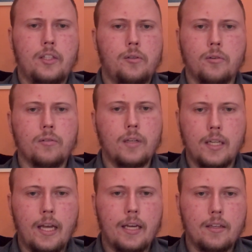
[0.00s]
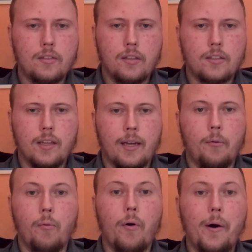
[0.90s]
2 or 3 days, and it's like,
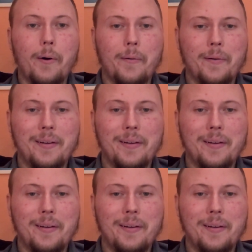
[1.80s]
whoa.